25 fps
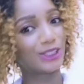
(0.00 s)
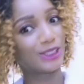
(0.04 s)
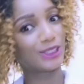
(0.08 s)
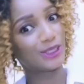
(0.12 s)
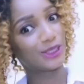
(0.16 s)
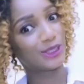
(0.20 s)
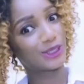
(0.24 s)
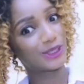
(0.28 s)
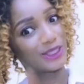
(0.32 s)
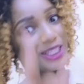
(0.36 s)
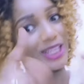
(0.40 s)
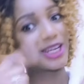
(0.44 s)

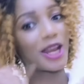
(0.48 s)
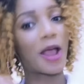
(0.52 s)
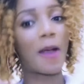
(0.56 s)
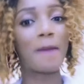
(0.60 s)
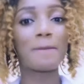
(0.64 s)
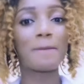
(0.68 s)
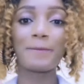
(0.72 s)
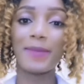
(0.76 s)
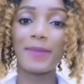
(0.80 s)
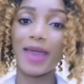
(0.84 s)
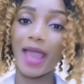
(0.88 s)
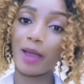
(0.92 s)
You did
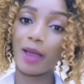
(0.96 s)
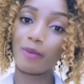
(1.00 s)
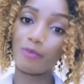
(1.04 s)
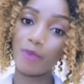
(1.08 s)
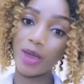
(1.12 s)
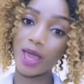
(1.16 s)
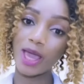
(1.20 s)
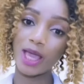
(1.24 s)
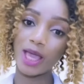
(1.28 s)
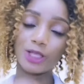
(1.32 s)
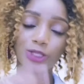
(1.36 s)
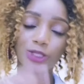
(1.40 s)
not
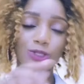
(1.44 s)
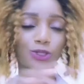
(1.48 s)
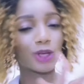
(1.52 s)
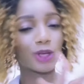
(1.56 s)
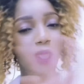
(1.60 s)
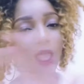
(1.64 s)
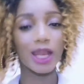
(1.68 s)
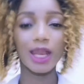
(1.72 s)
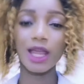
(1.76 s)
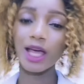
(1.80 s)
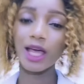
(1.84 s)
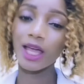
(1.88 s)
make me and
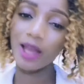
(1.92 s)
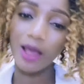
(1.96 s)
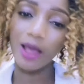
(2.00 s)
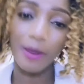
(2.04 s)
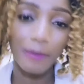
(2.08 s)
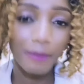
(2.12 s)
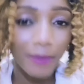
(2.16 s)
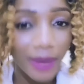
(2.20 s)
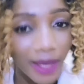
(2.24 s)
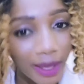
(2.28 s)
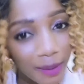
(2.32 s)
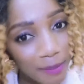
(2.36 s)
you
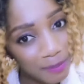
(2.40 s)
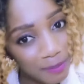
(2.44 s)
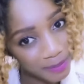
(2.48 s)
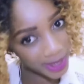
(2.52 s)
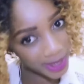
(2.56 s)
cannot unmake